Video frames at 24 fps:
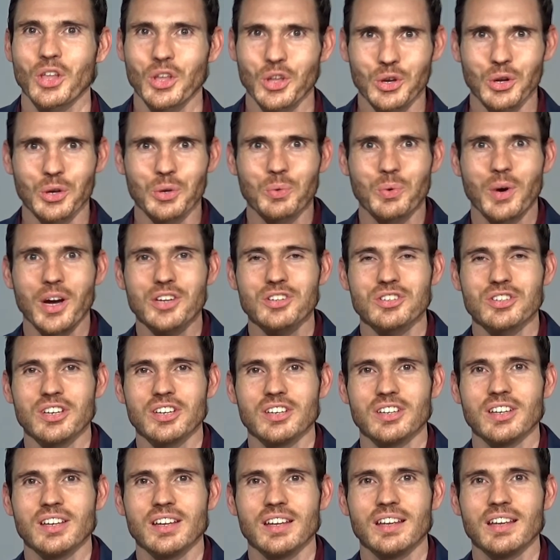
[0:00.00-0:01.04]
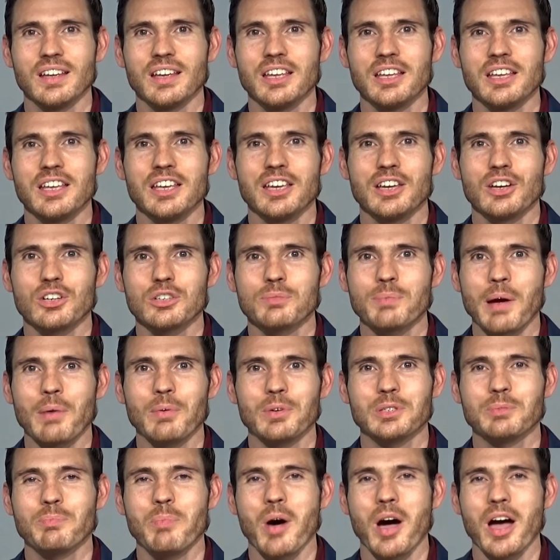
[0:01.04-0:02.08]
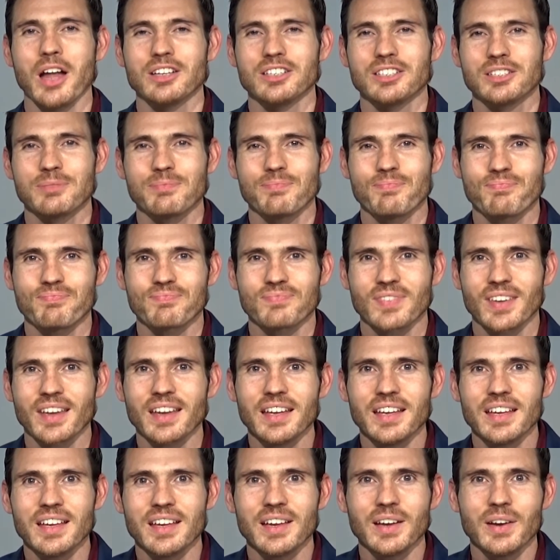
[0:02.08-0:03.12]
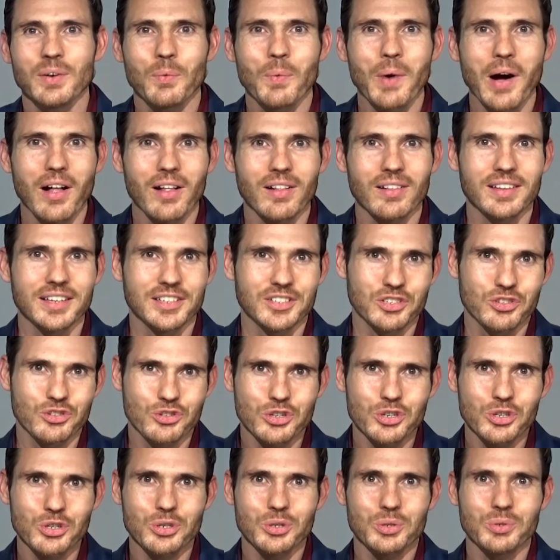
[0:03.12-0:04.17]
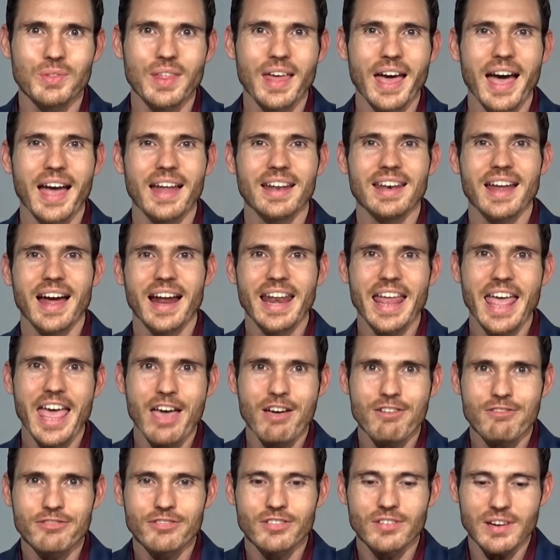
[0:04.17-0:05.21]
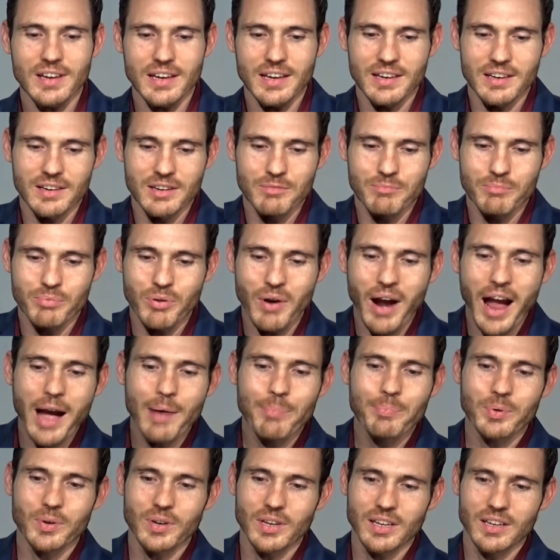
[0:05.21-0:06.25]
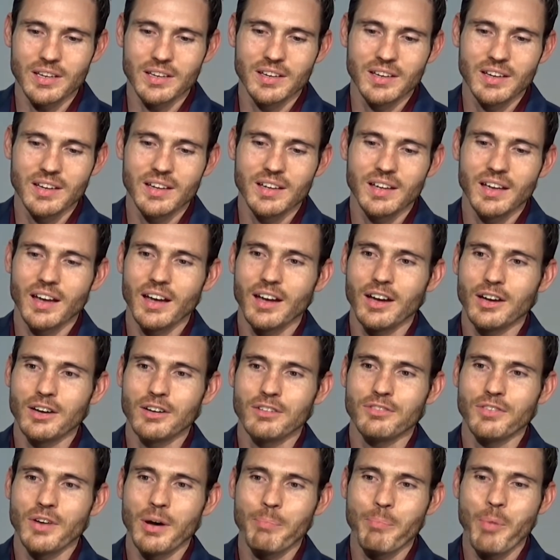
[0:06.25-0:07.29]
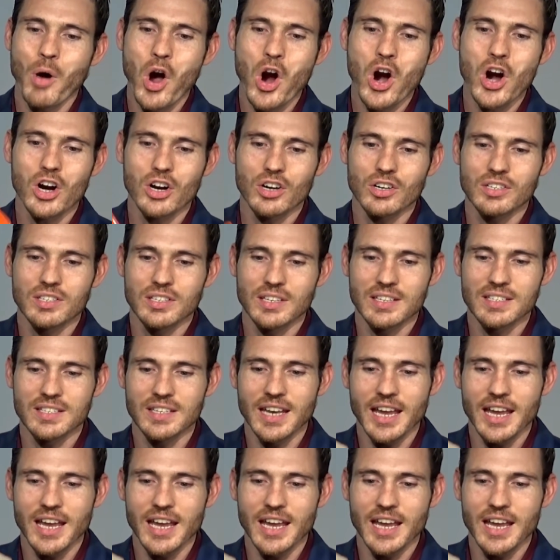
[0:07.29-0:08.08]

Good question. Here's my response. While it's true that not every property of a part is